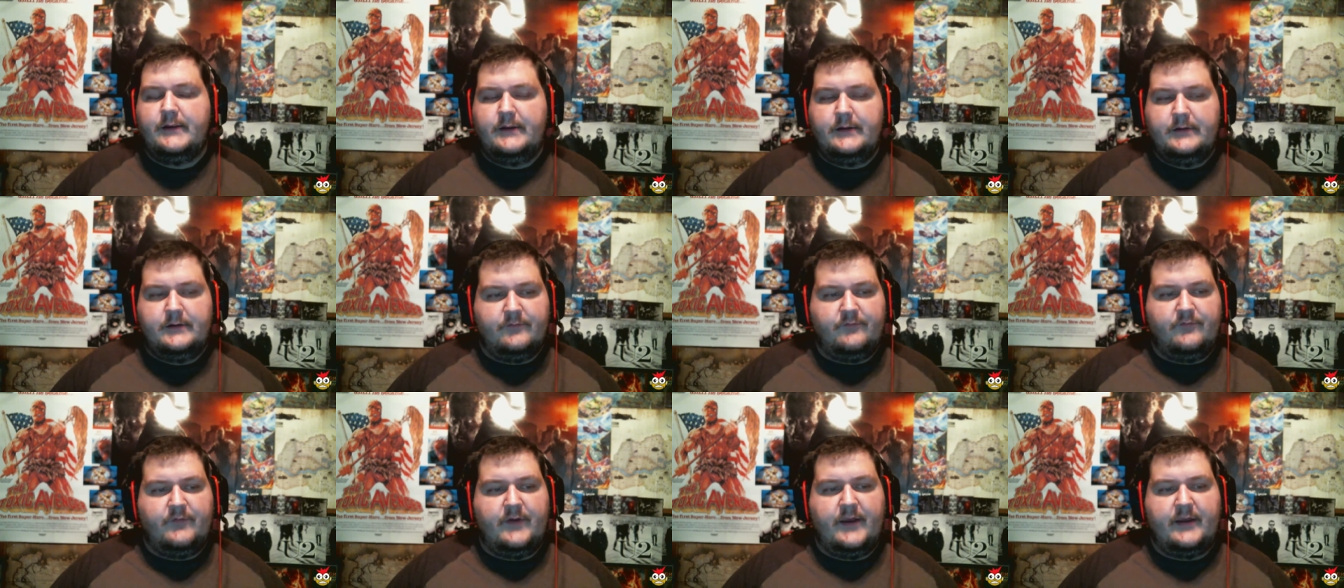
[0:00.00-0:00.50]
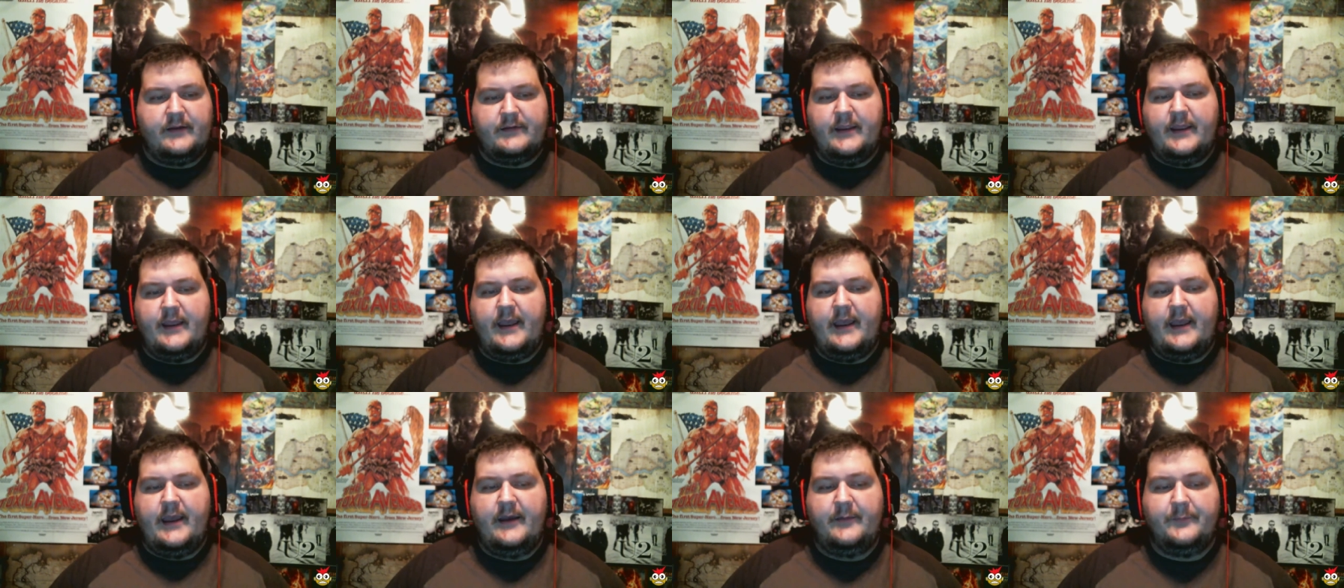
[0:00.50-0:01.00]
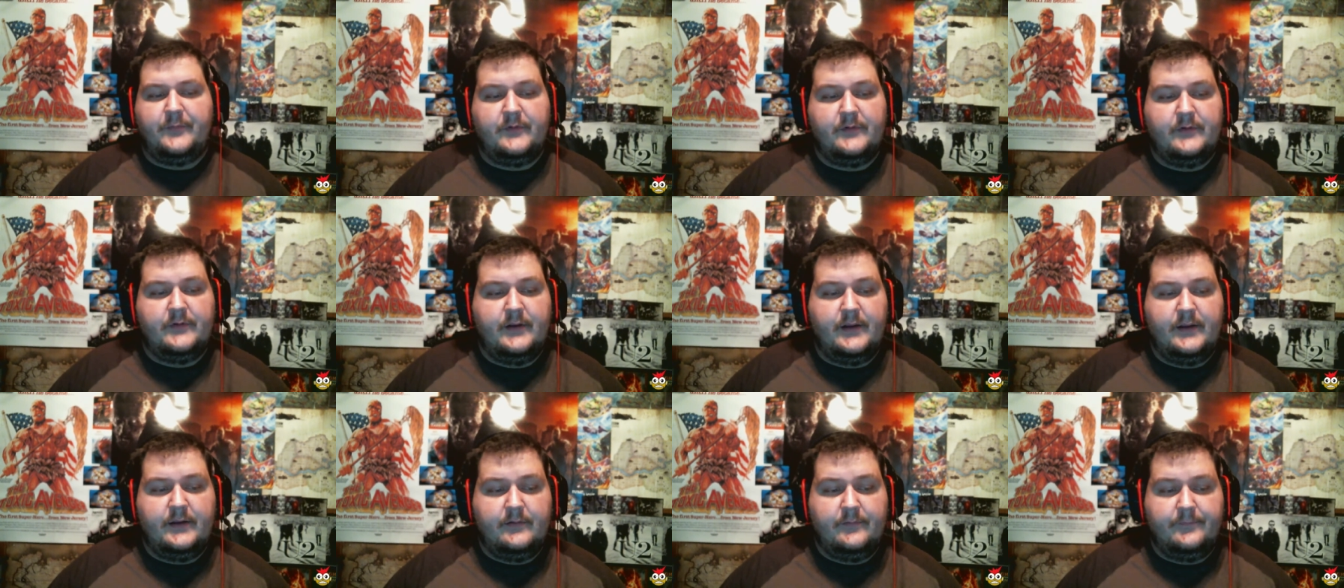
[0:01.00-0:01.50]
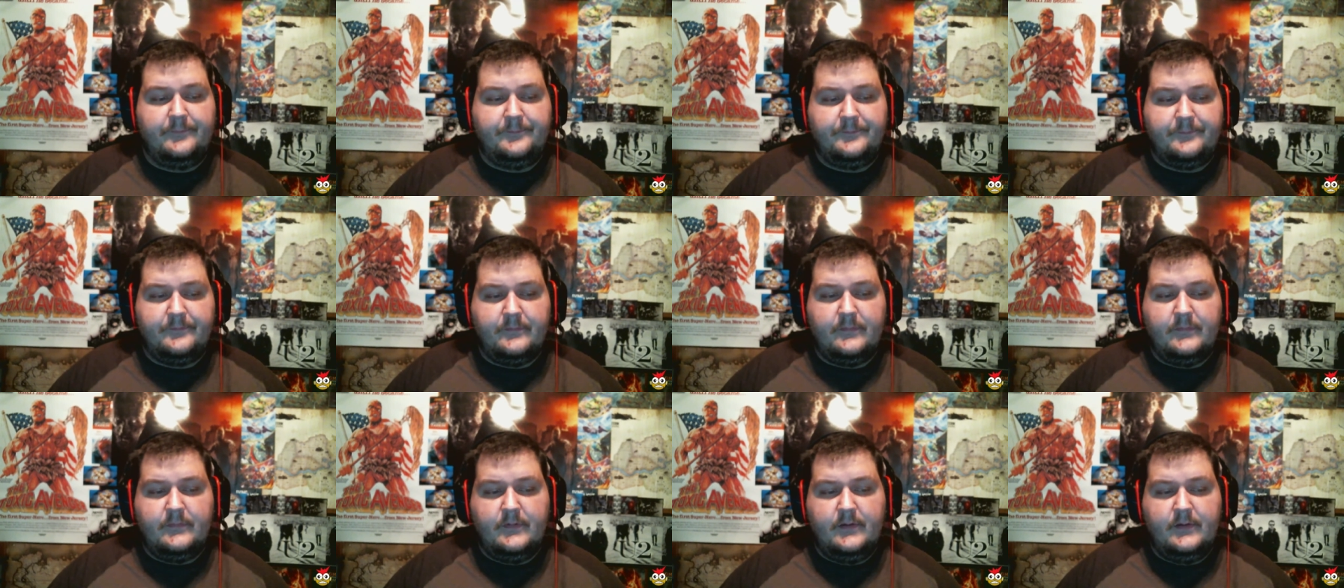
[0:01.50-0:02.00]
the fact that happened, and
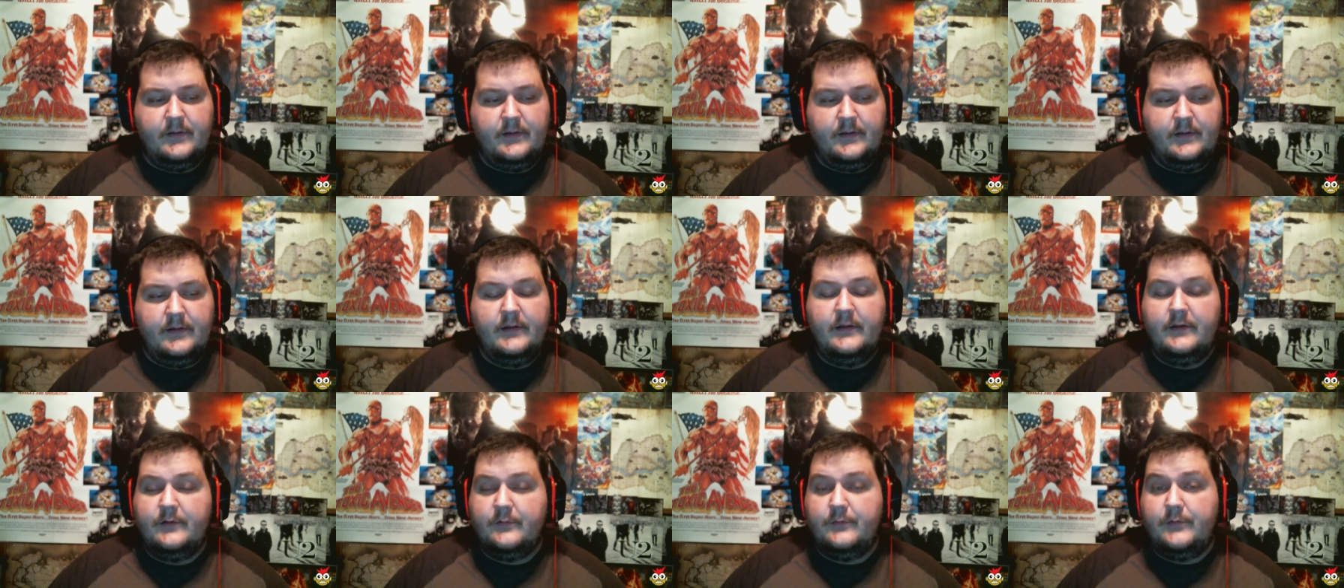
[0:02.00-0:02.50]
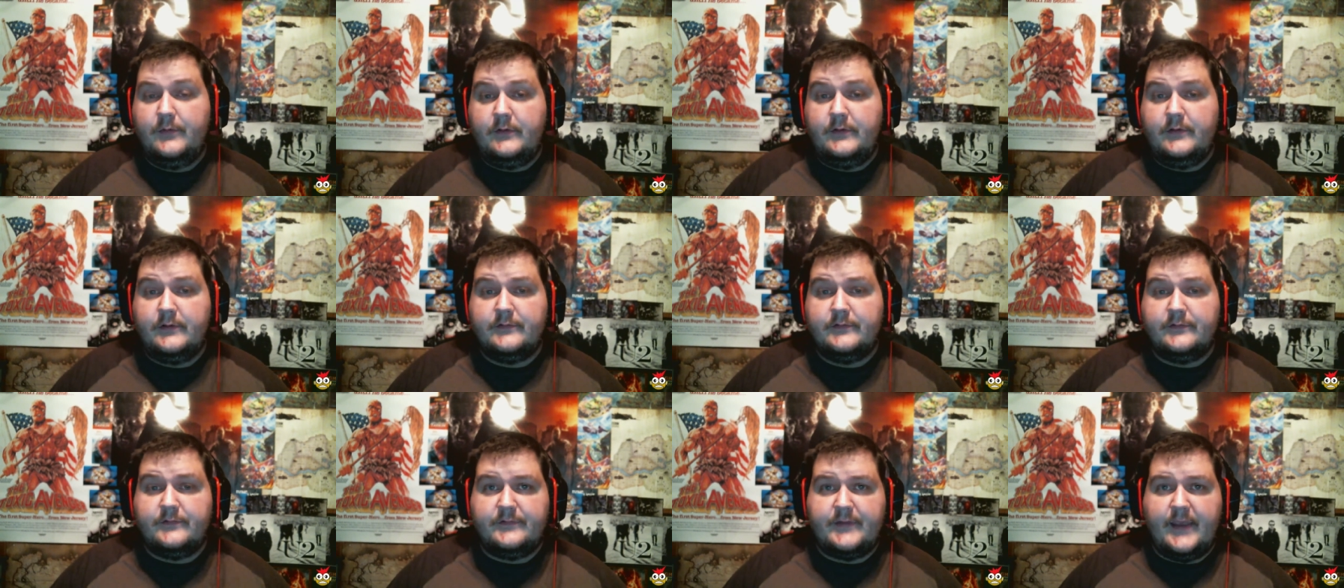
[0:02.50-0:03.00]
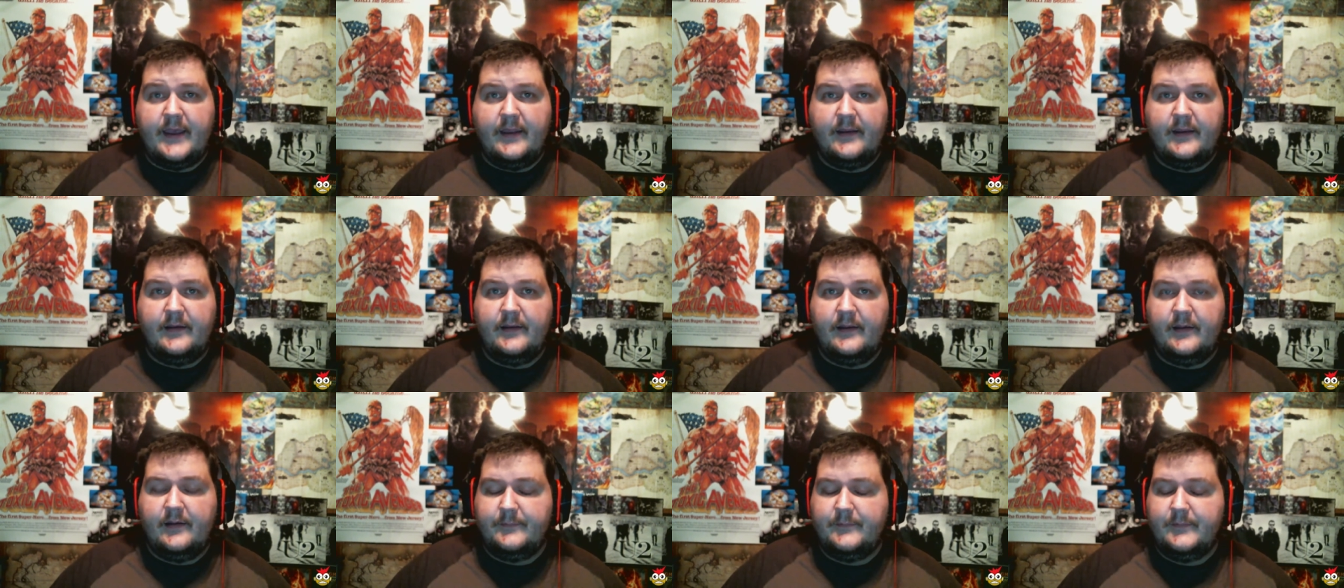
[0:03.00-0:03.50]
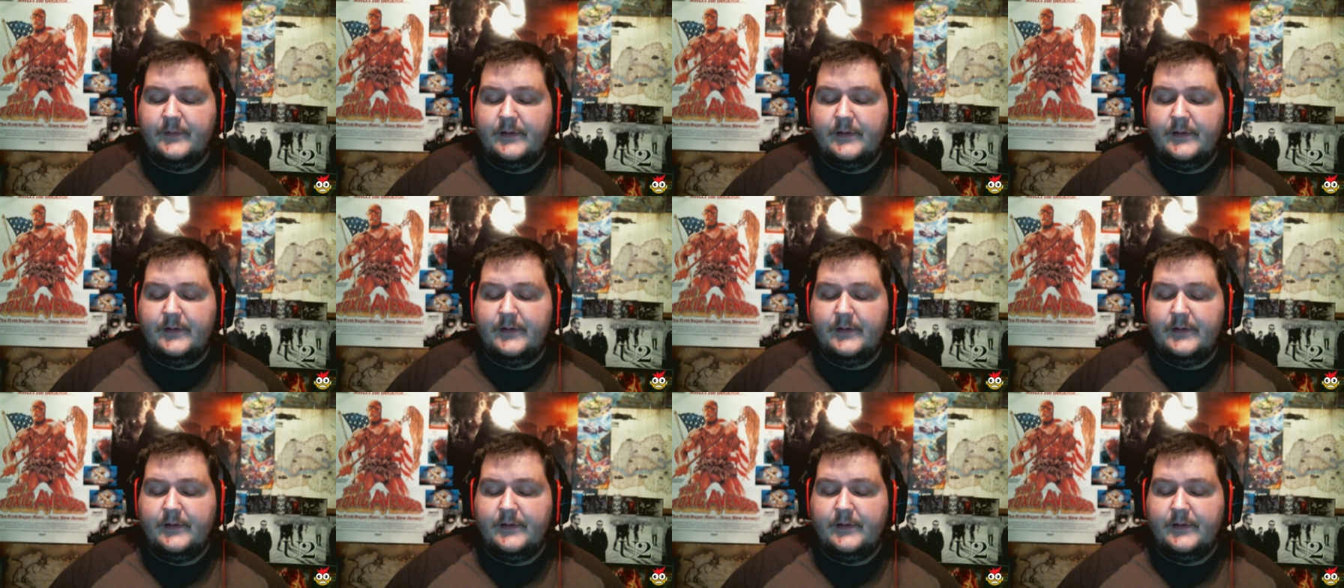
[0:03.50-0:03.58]
it, it really is sad. Um,